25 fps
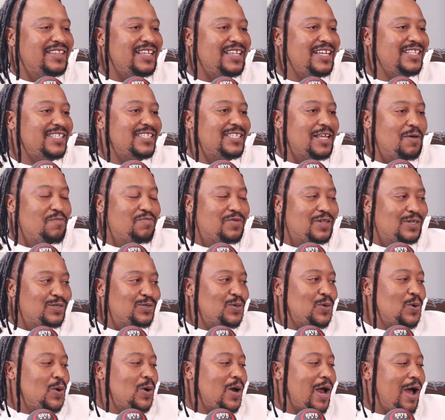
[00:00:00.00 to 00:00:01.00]
That's something
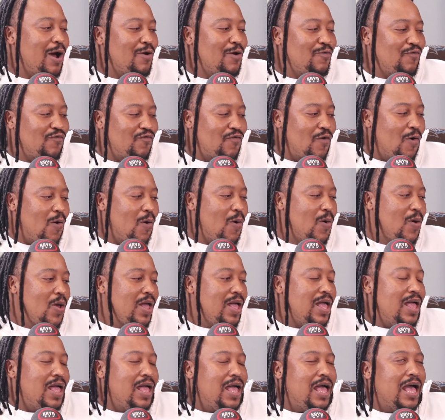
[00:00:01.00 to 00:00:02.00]
to look out for.
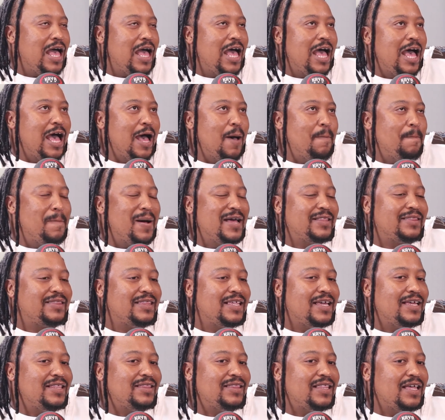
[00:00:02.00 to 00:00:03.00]
But
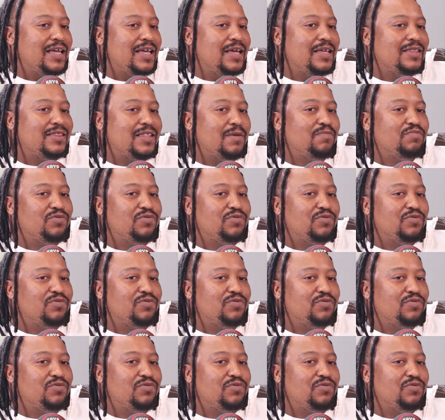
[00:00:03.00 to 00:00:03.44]
the